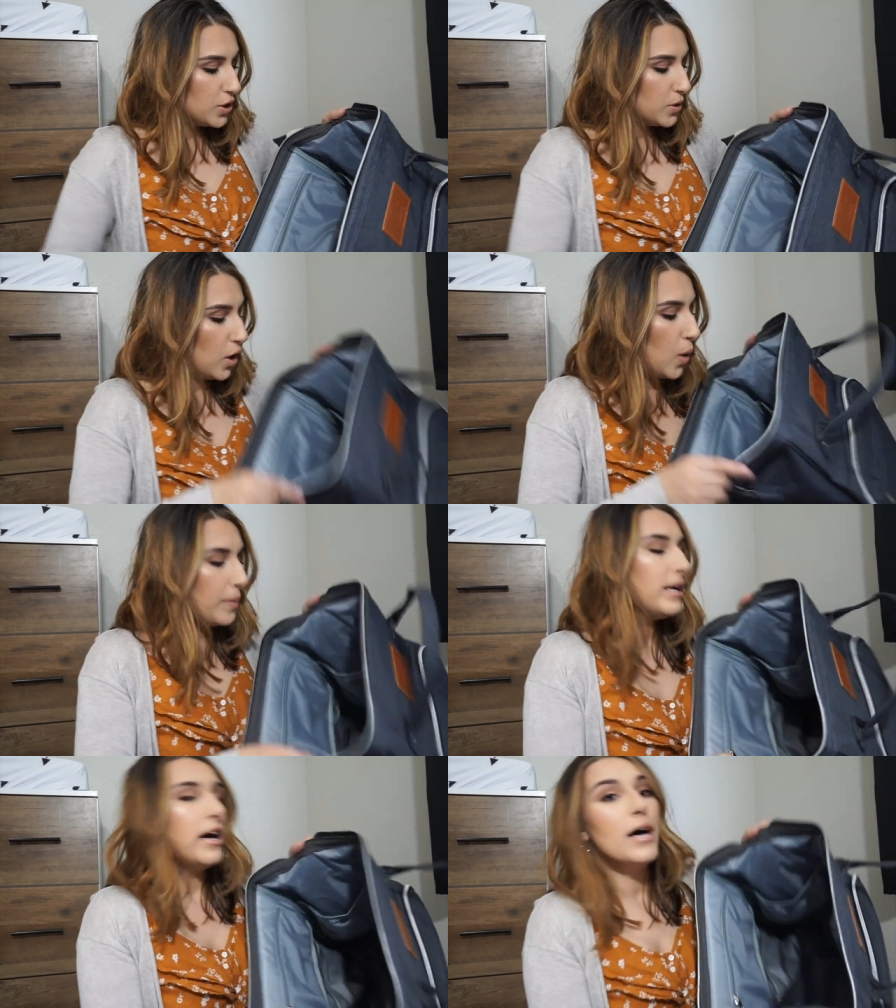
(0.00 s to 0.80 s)
You
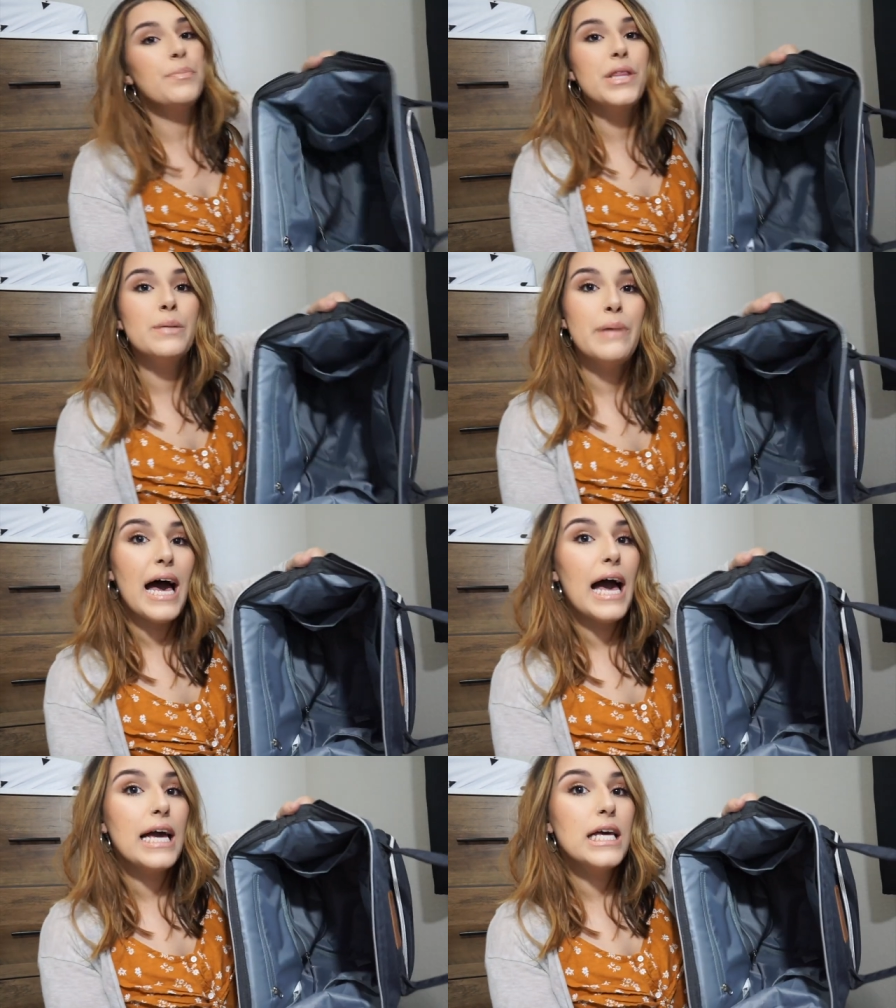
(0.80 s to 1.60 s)
open up the
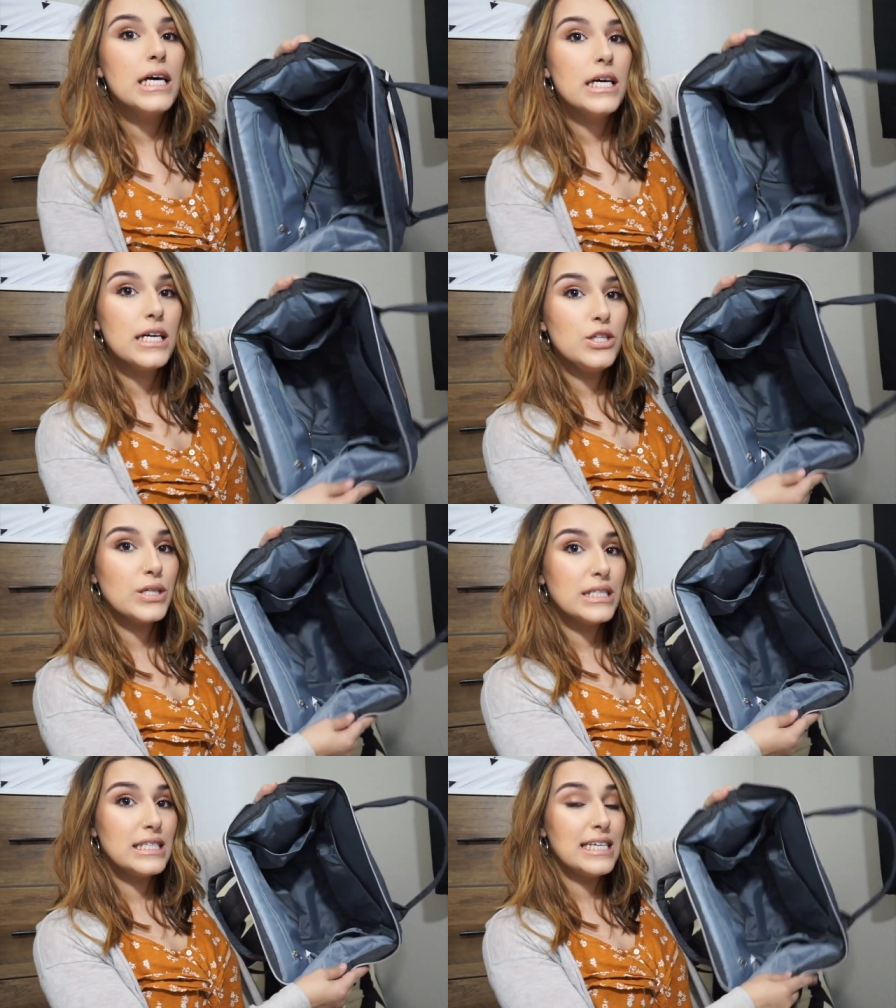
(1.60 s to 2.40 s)
bag, you
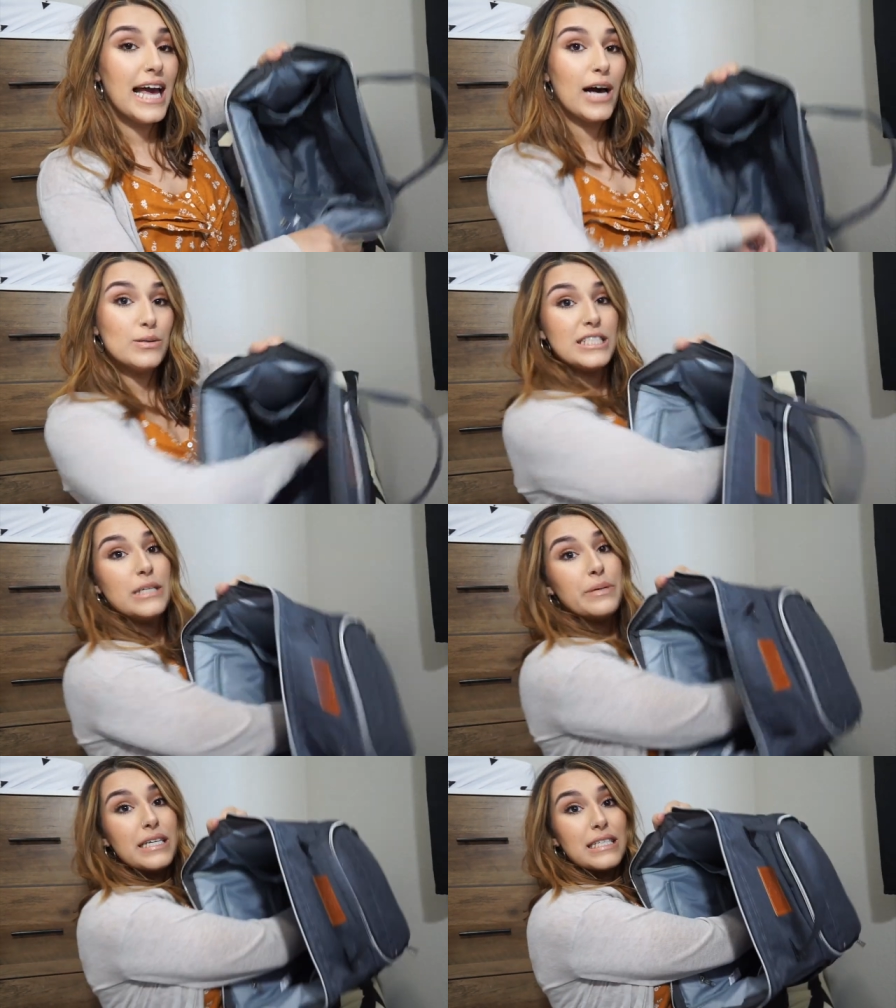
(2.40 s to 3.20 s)
can see how deep it